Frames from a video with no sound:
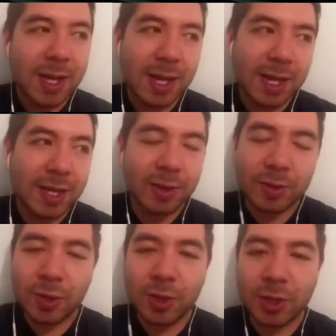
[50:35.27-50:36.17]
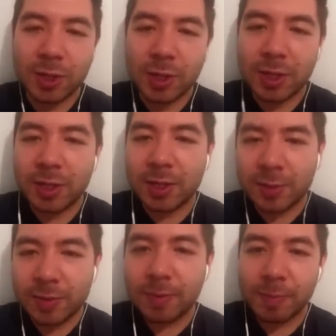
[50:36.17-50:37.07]
it could
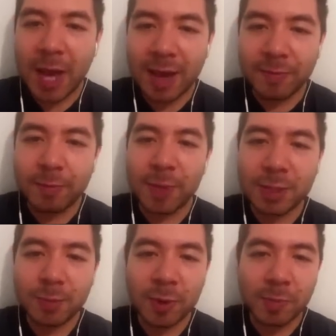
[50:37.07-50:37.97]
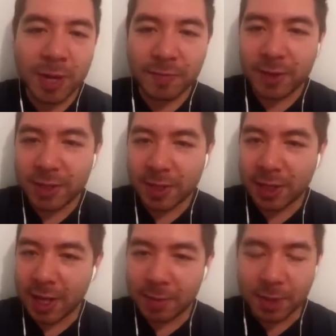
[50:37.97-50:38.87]
have much more
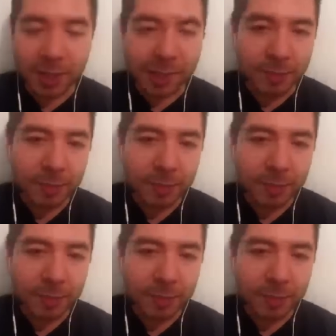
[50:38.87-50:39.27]
benefit to the game than